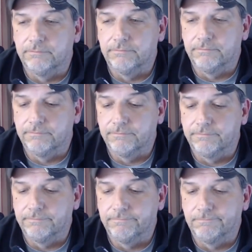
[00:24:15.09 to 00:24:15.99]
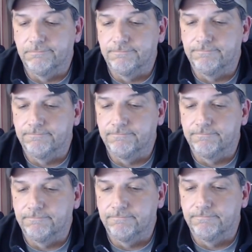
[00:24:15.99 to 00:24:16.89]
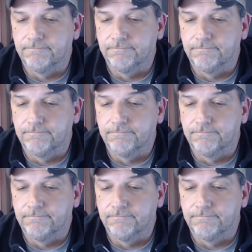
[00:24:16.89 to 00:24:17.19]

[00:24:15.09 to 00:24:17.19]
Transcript: Nobody speaks.